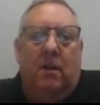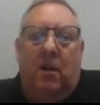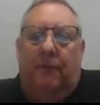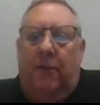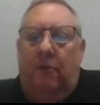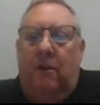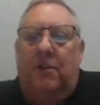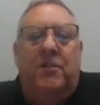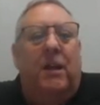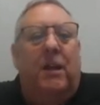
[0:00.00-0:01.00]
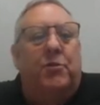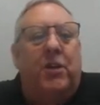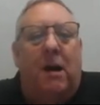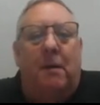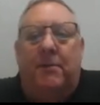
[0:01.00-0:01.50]
If you're on the same
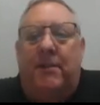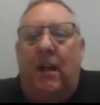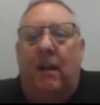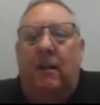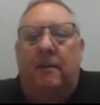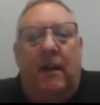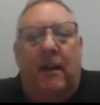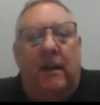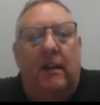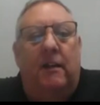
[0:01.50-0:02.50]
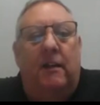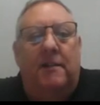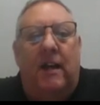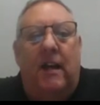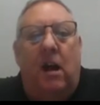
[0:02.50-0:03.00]
job day in and
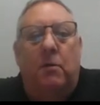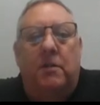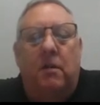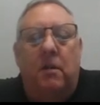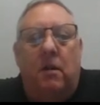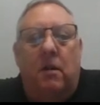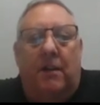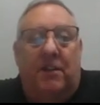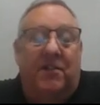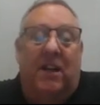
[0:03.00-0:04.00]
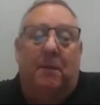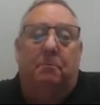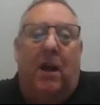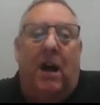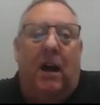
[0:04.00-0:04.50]
day out on the same
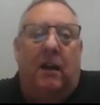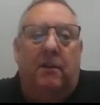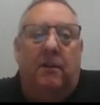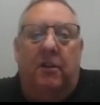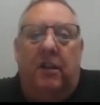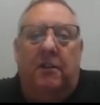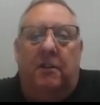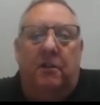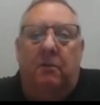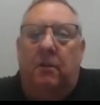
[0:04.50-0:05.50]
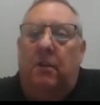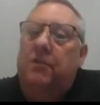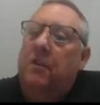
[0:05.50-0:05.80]
block, do you need to do this?